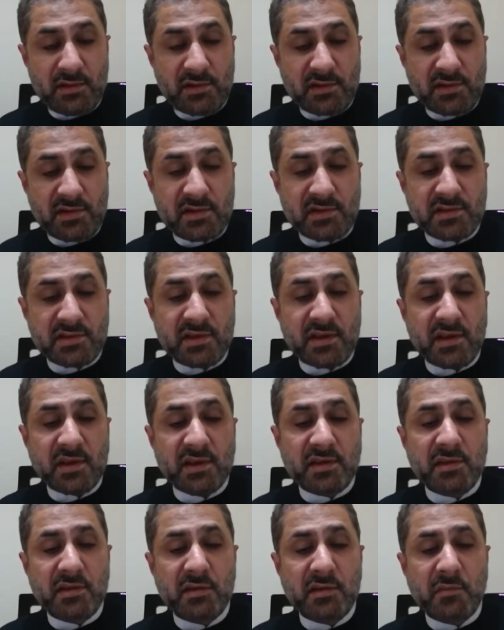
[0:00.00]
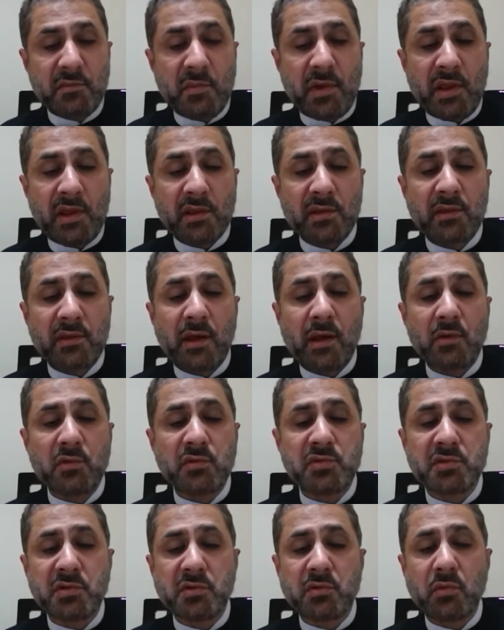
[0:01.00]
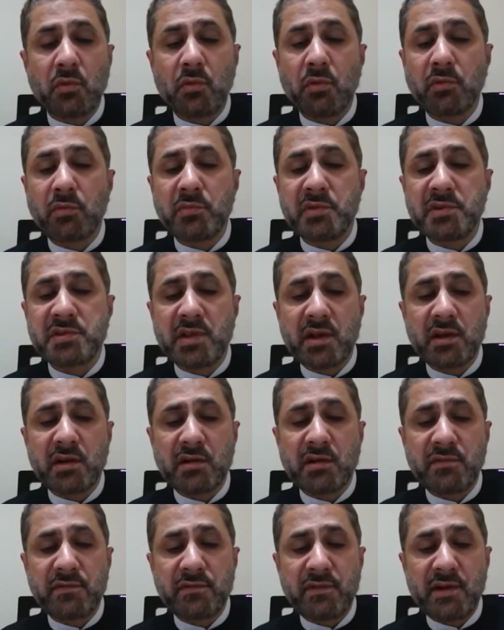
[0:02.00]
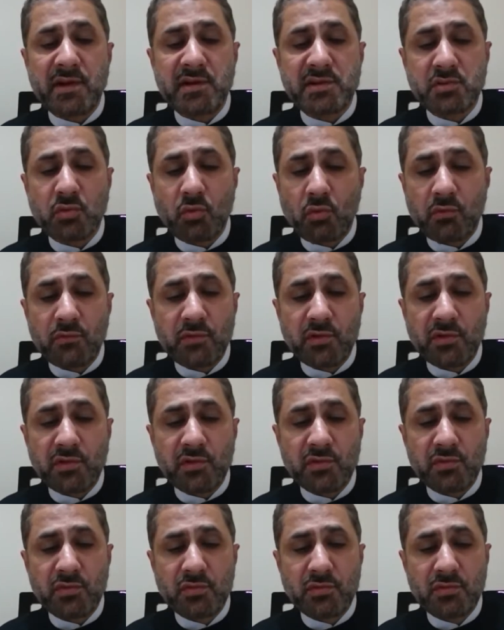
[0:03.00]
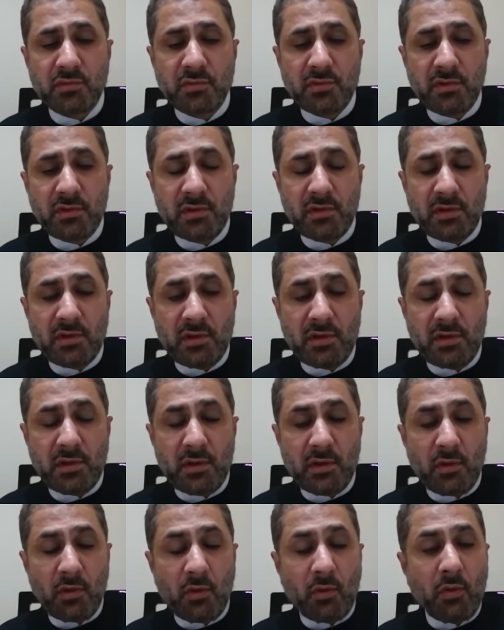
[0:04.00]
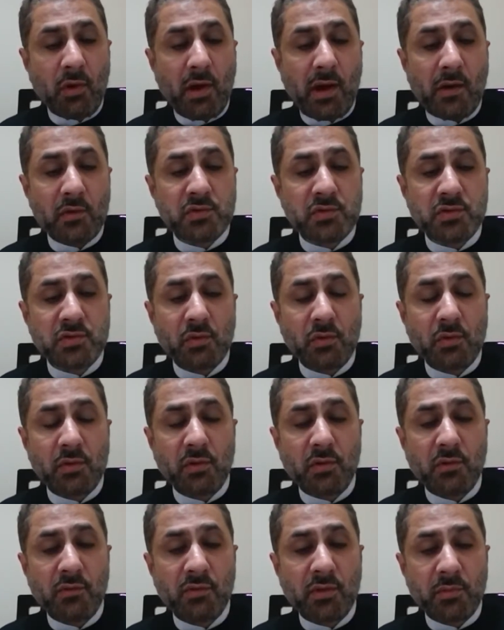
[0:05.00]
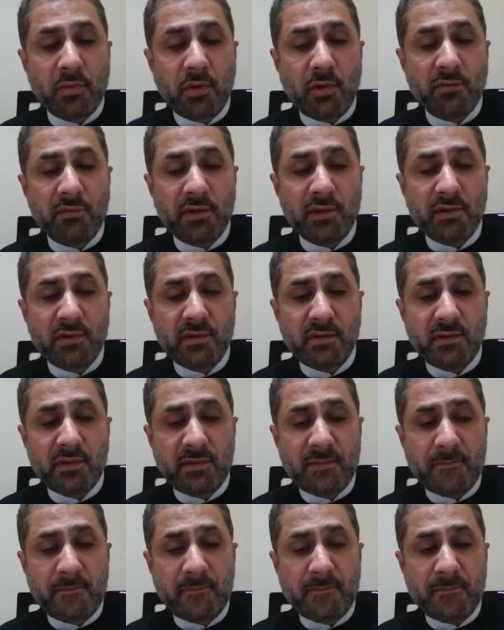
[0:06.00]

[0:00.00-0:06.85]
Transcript: She said, "May a thousand Hur be sacrificed over you, O household of the Prophet.